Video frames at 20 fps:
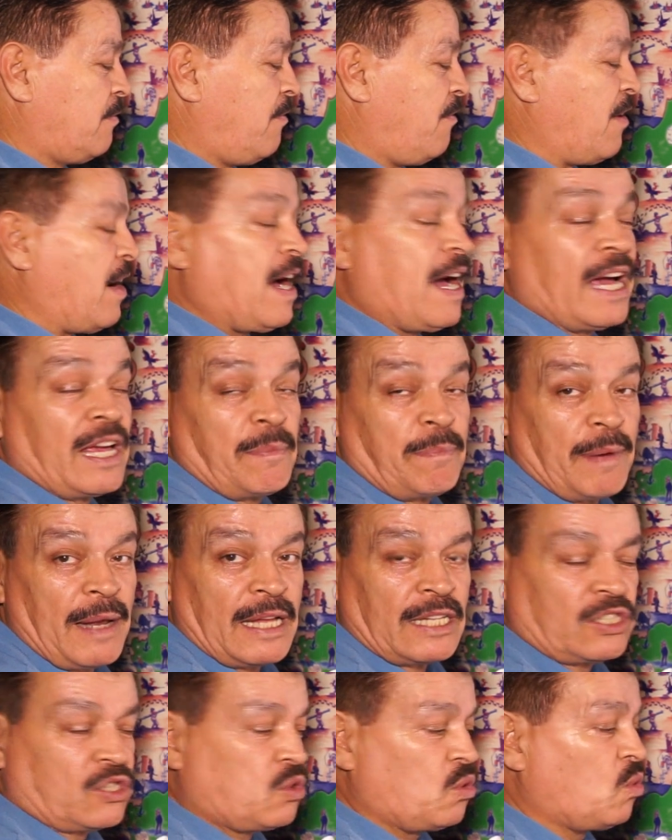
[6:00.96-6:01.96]
5
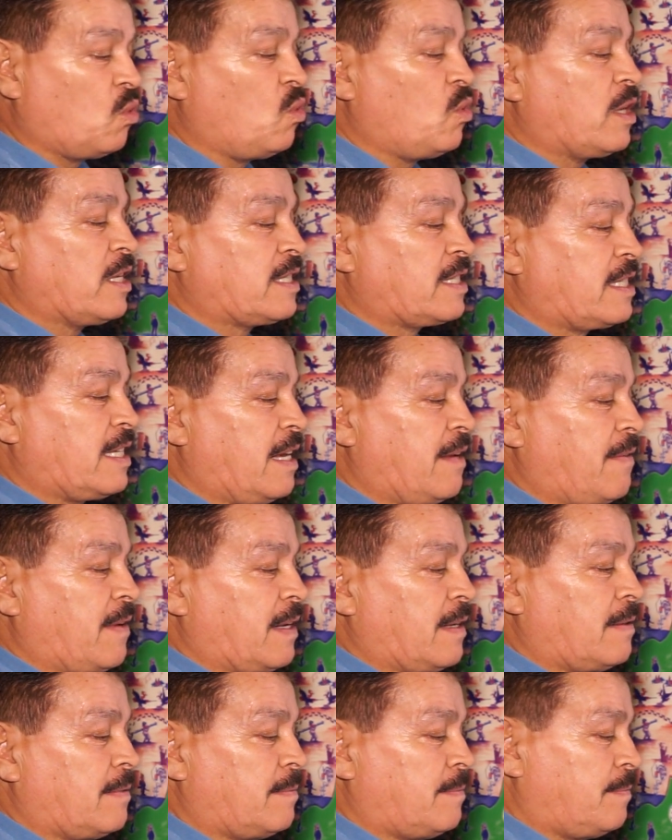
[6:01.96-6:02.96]
plus 2 is
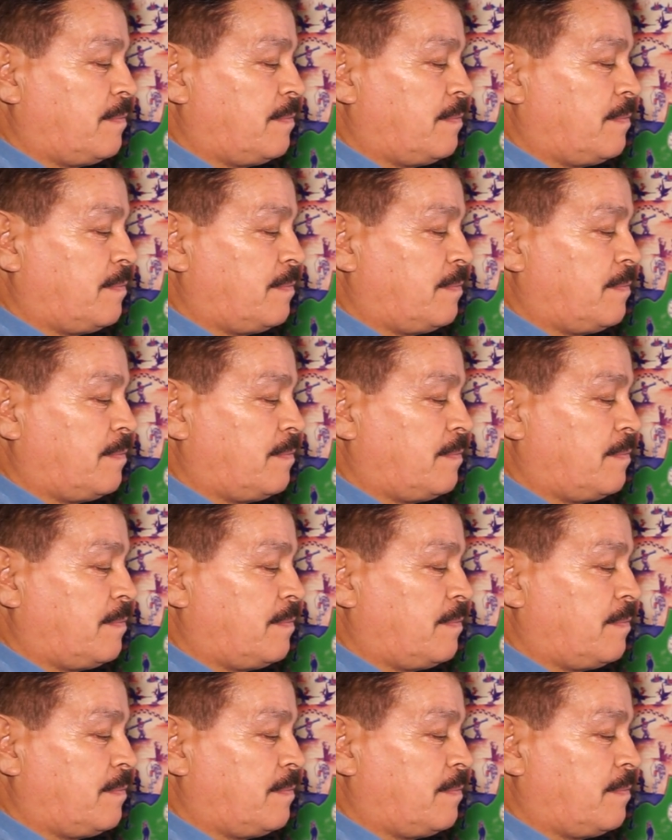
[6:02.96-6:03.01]
7